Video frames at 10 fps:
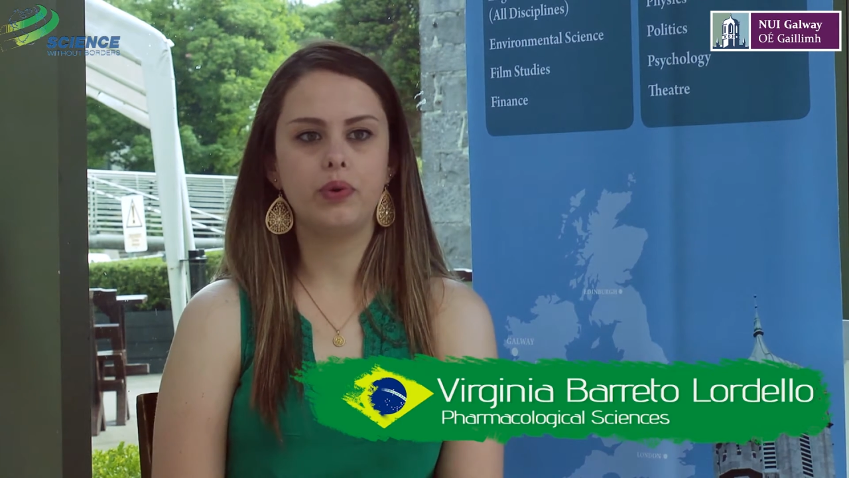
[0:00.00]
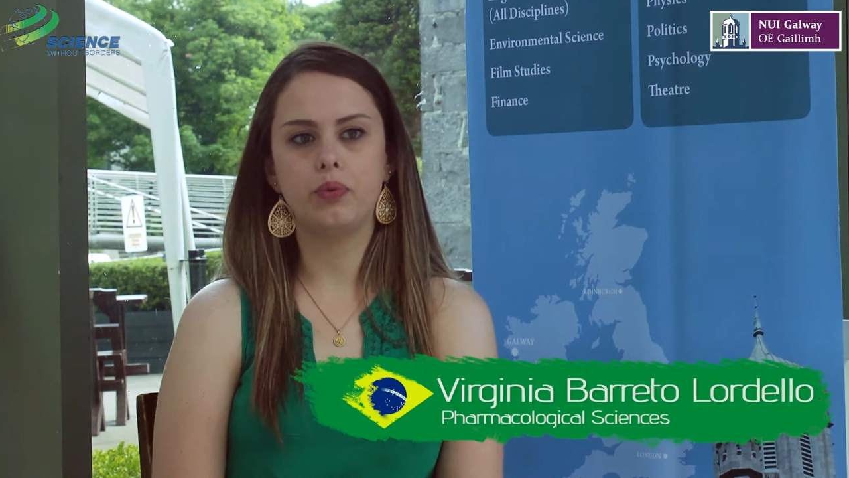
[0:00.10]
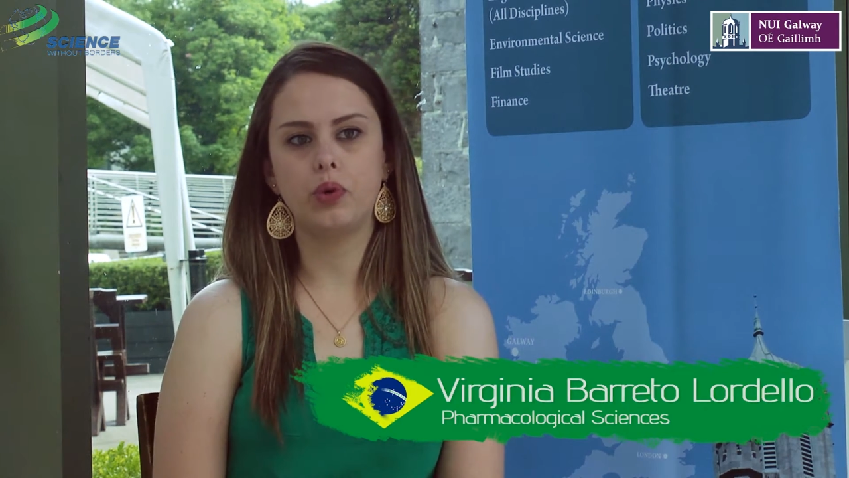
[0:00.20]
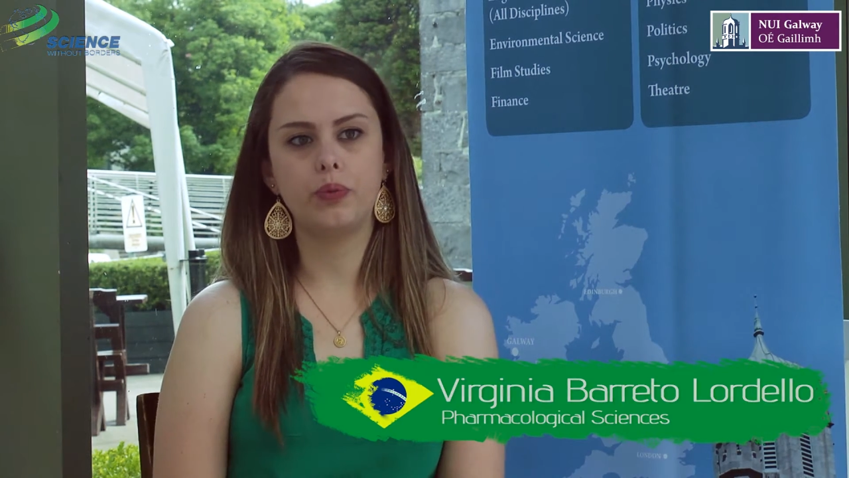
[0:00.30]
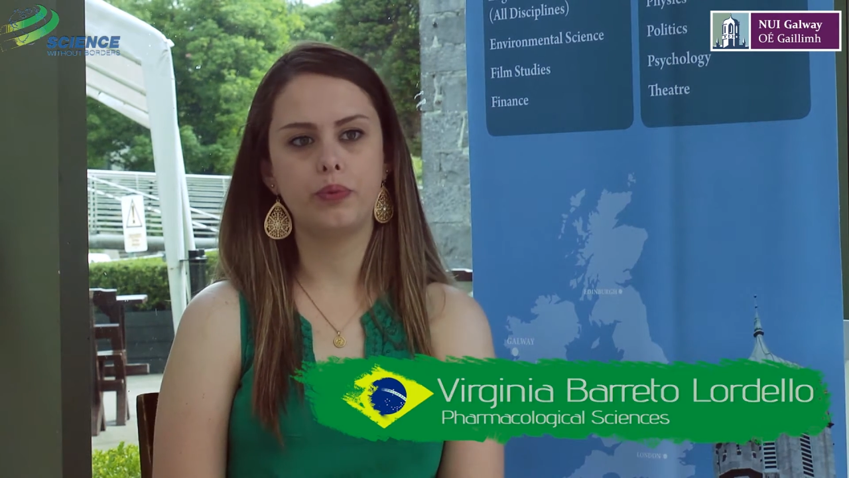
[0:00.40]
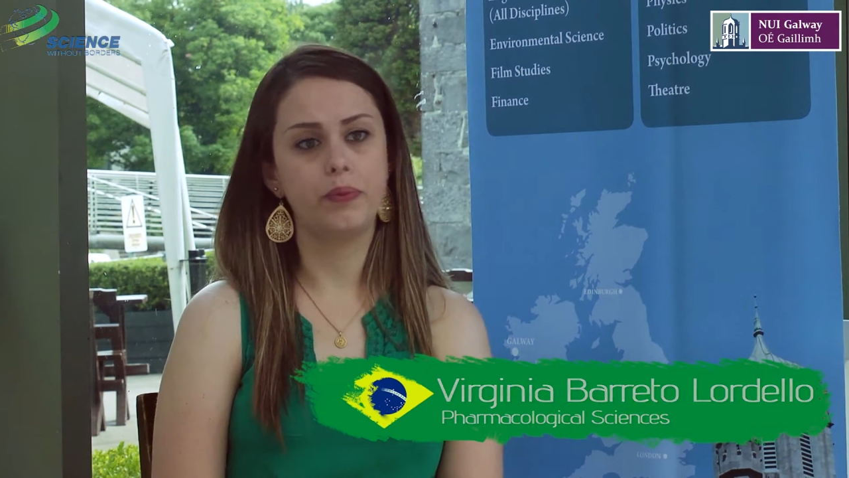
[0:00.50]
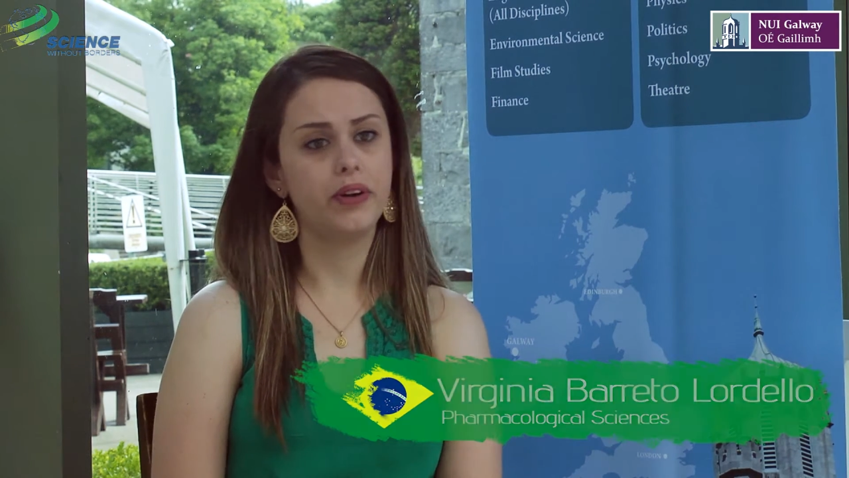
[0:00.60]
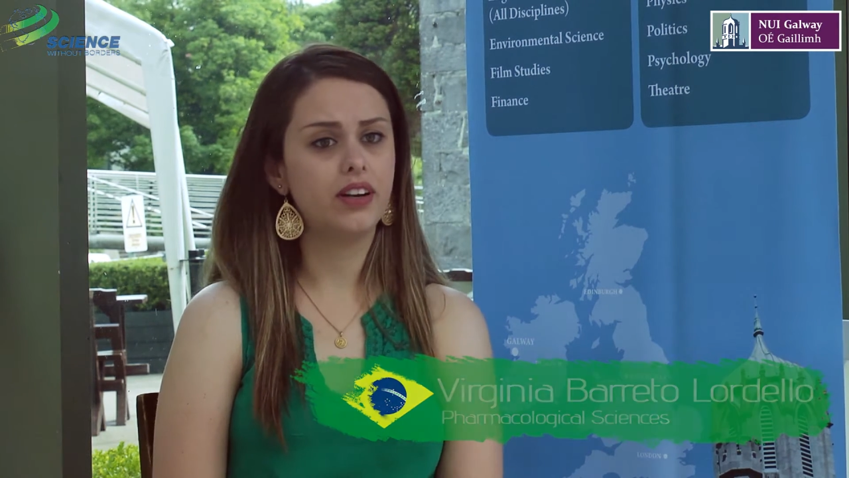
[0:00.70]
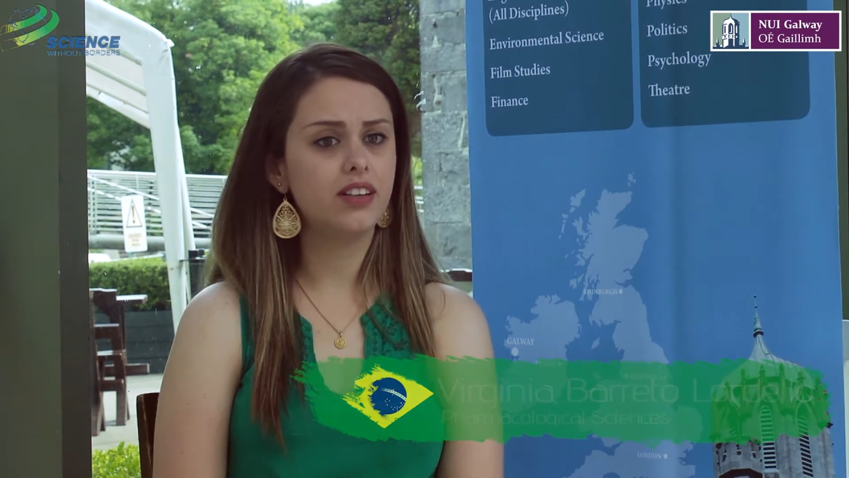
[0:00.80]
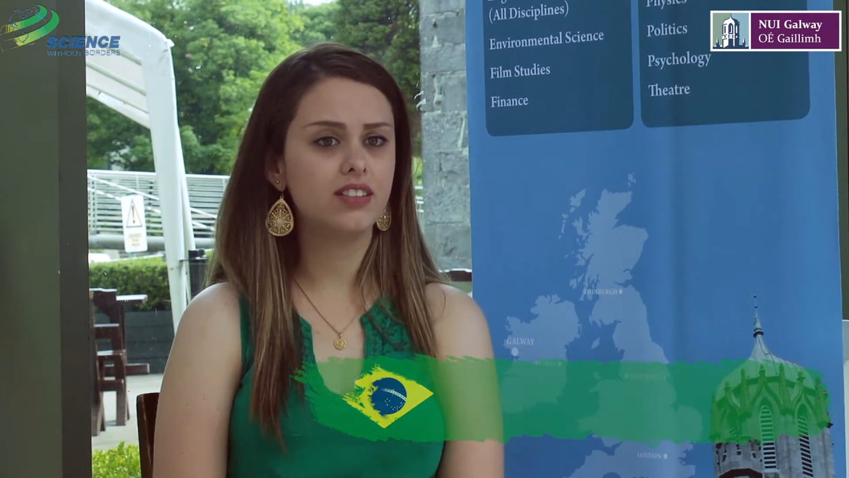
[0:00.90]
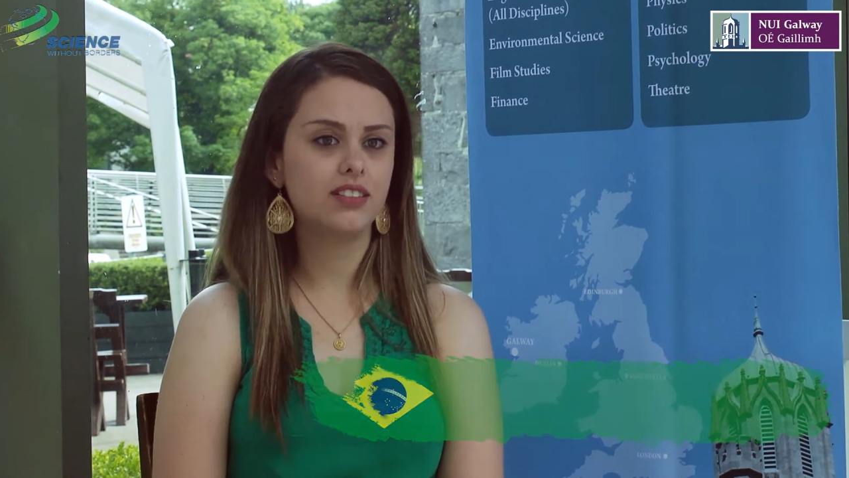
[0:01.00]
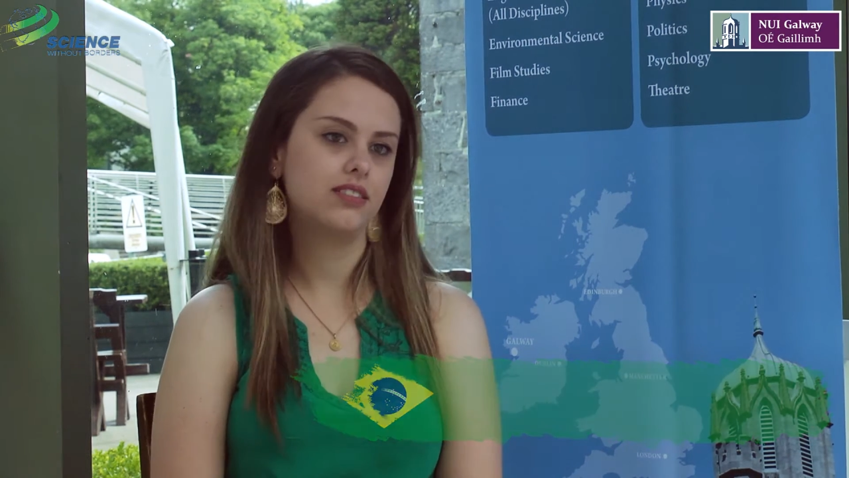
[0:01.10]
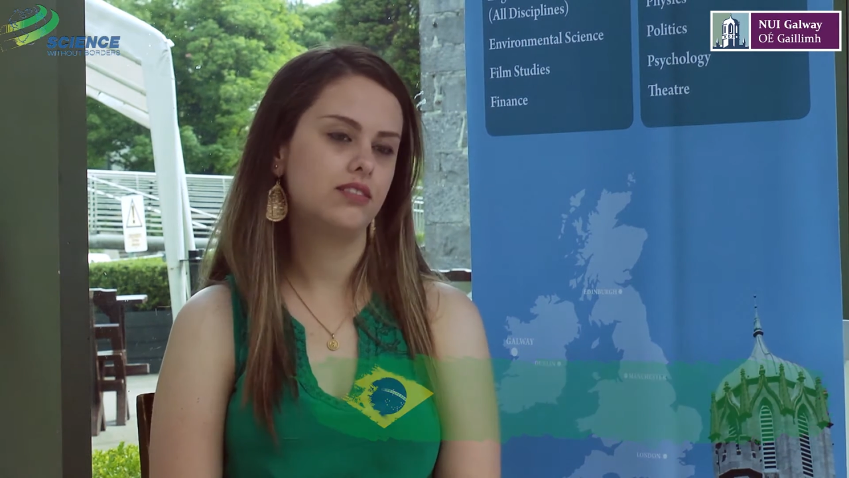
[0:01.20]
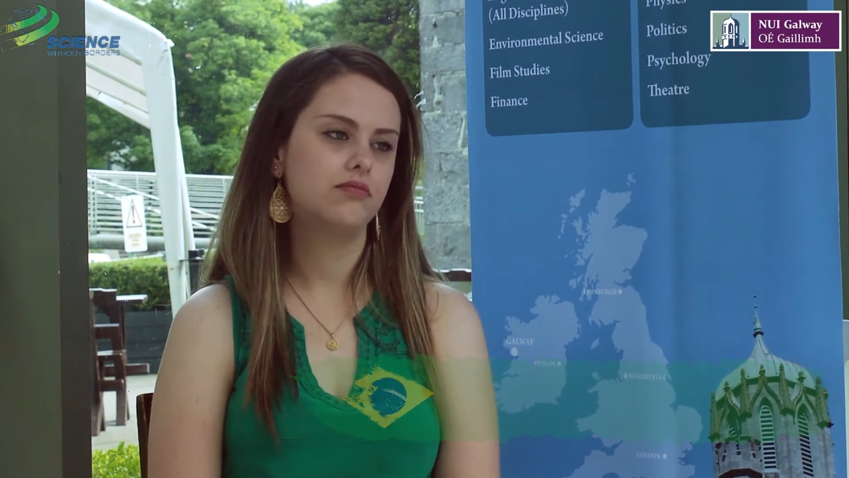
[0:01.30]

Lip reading: we were prepared, and